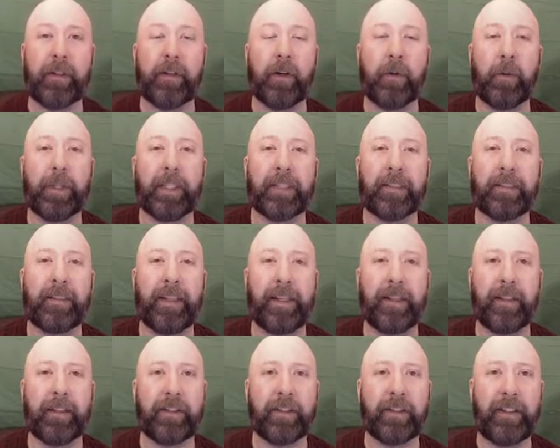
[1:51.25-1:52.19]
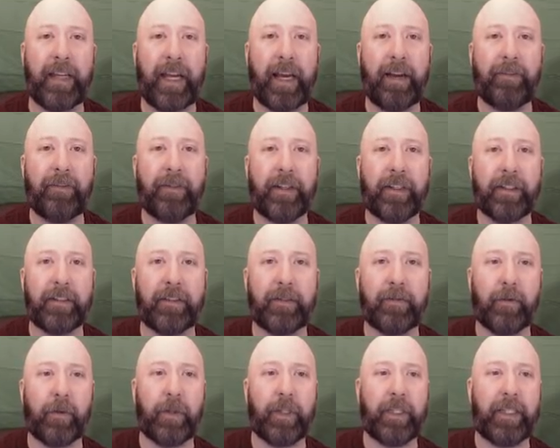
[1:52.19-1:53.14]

or what the standard staff is for